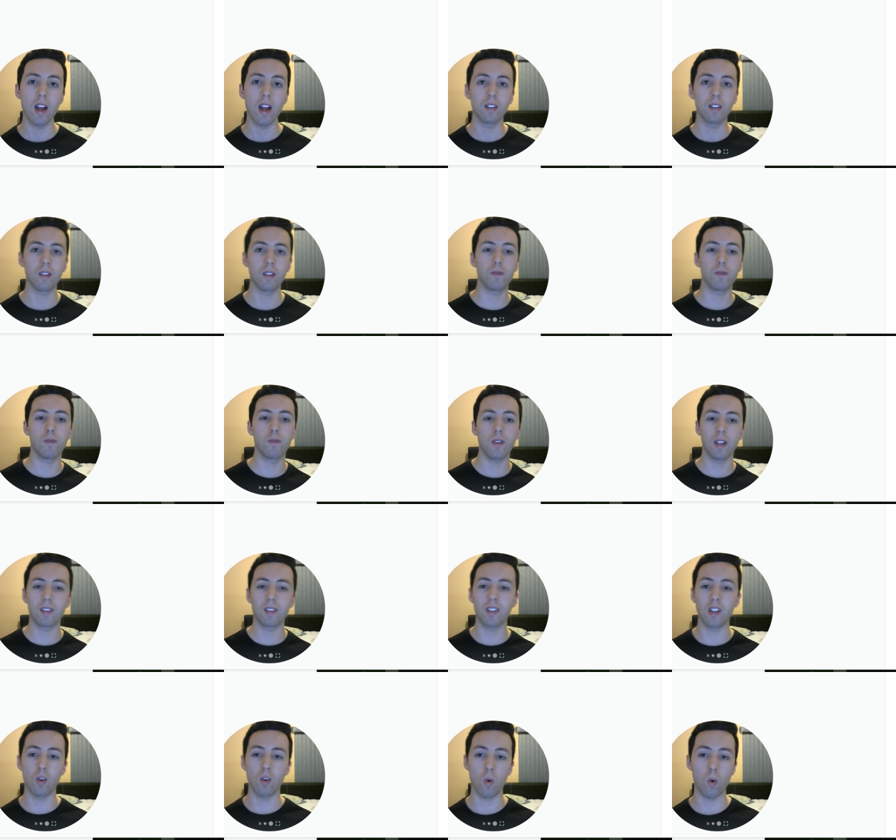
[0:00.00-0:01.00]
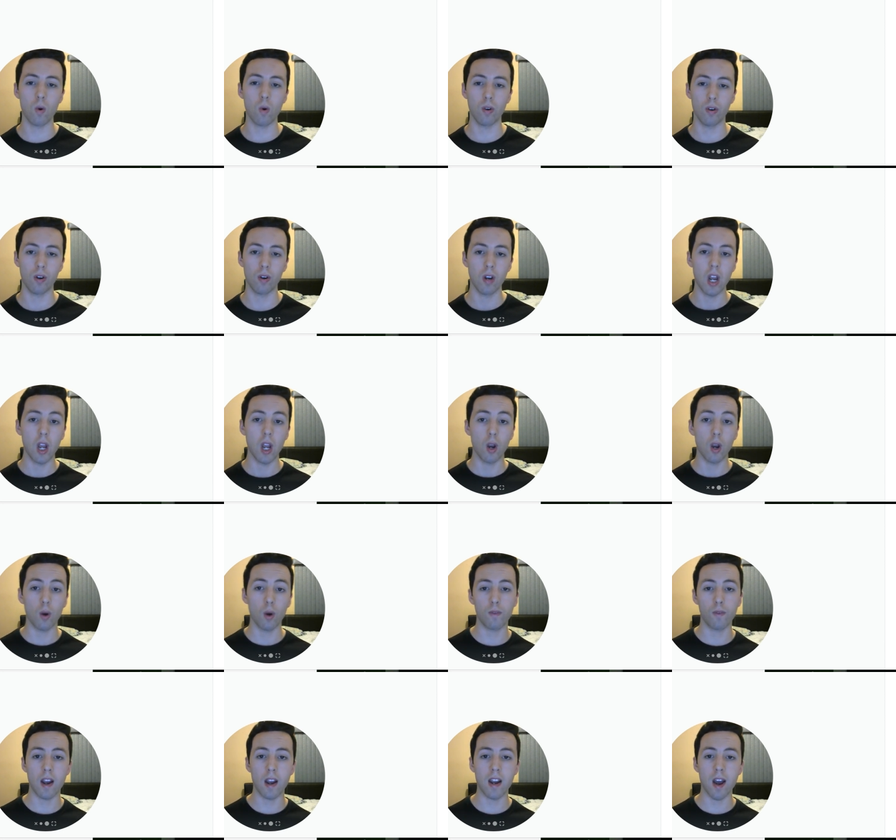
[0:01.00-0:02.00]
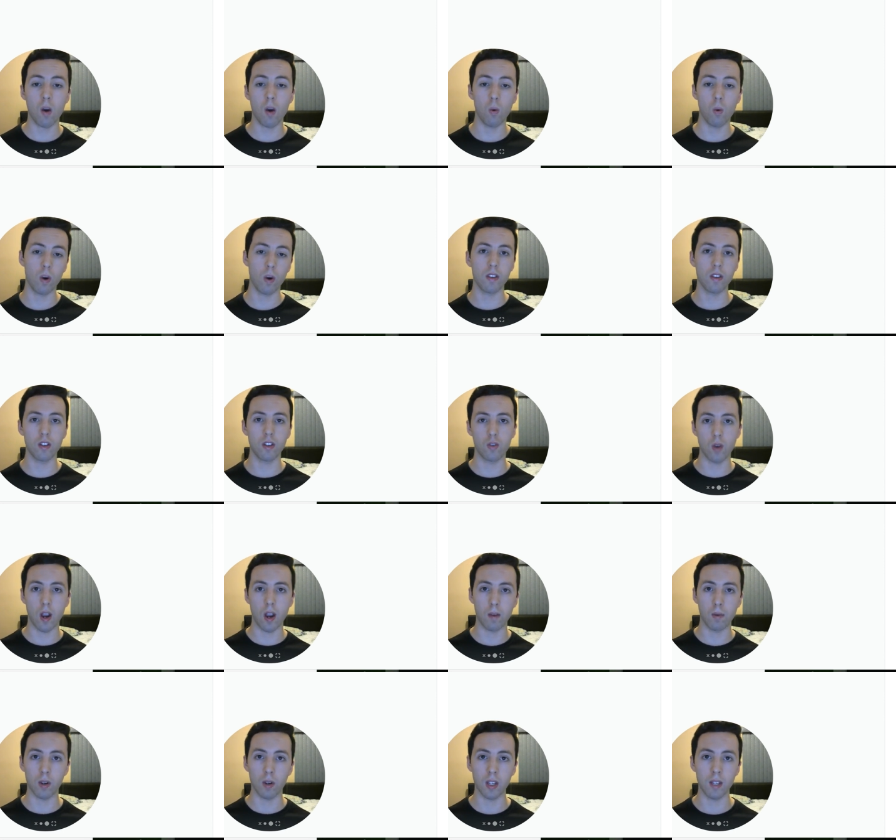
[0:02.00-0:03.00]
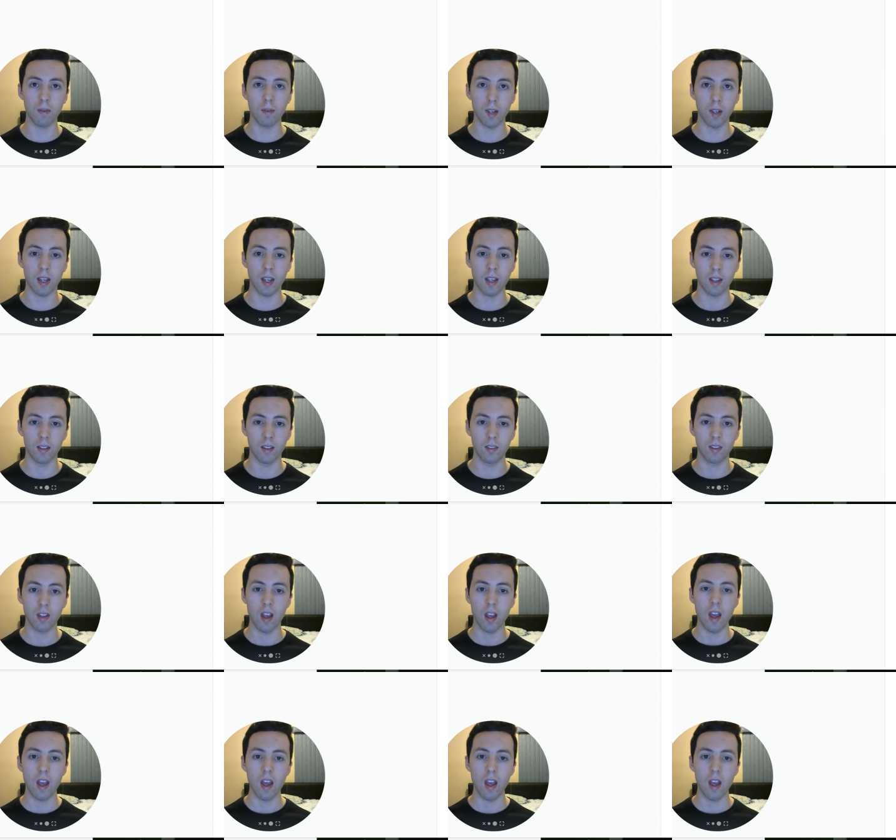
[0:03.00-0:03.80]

to fix an order or find out where the driver even is.